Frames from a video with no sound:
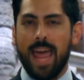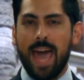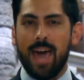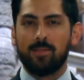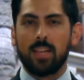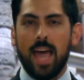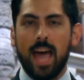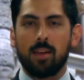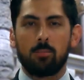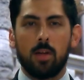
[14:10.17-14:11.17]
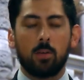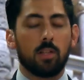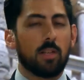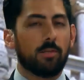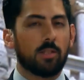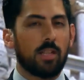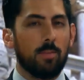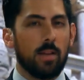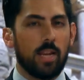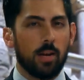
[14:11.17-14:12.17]
haven't had mail delivered to
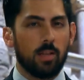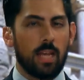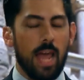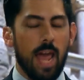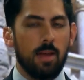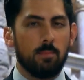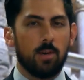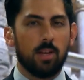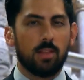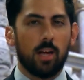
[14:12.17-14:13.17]
them in nearly a month.